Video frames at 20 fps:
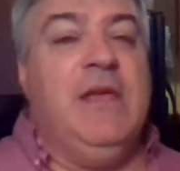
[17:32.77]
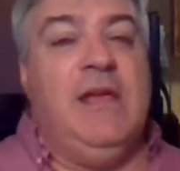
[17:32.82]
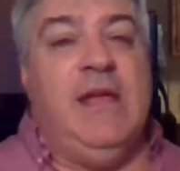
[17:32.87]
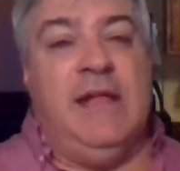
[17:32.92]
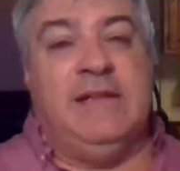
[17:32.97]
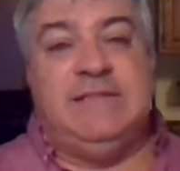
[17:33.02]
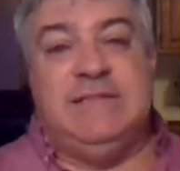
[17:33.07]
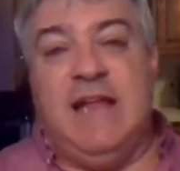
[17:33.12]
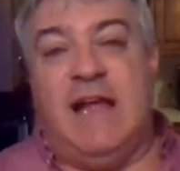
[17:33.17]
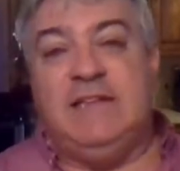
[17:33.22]

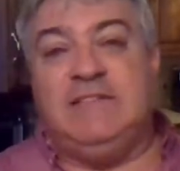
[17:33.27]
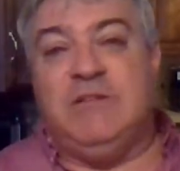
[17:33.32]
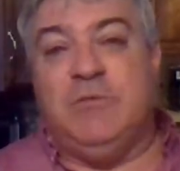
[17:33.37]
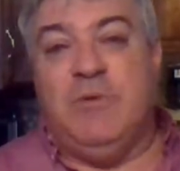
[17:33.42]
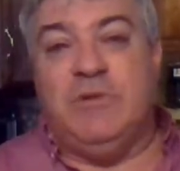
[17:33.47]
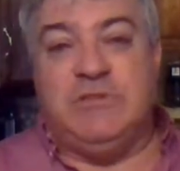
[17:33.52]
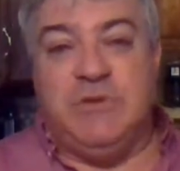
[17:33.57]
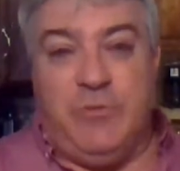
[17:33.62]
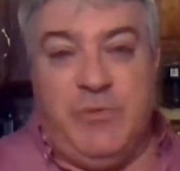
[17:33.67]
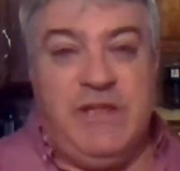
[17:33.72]
It's not so
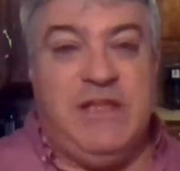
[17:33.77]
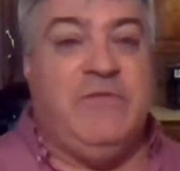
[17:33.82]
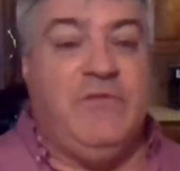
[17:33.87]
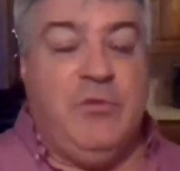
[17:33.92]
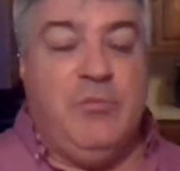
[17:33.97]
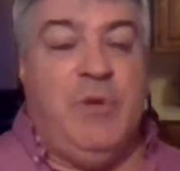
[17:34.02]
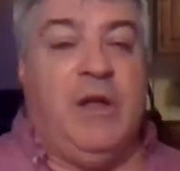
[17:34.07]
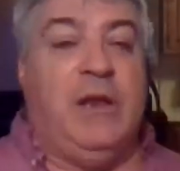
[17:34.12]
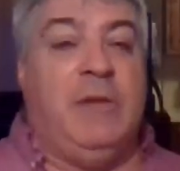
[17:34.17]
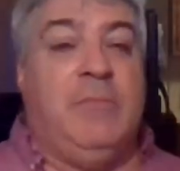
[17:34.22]
much that we give
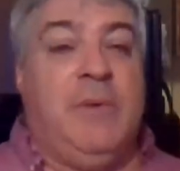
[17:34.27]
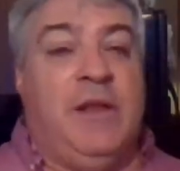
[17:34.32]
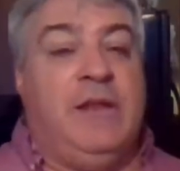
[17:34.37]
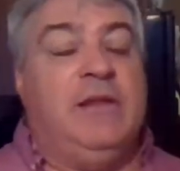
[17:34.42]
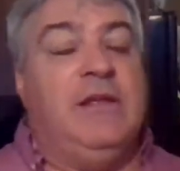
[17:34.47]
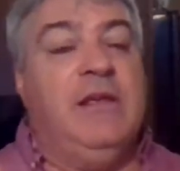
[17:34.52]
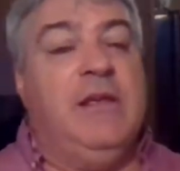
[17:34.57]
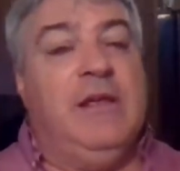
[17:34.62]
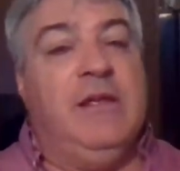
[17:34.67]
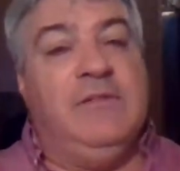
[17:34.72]
you money,
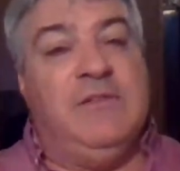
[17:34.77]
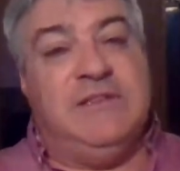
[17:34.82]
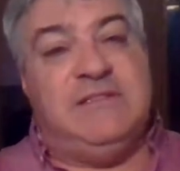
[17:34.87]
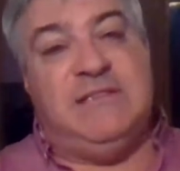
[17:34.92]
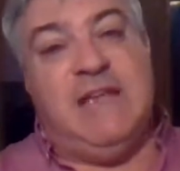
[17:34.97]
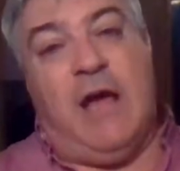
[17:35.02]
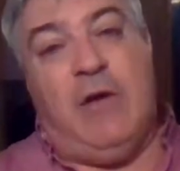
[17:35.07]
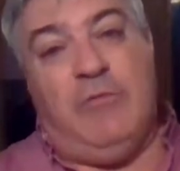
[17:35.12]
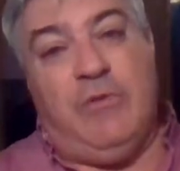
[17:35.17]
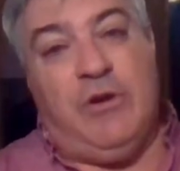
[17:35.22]
but the
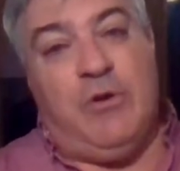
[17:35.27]
sound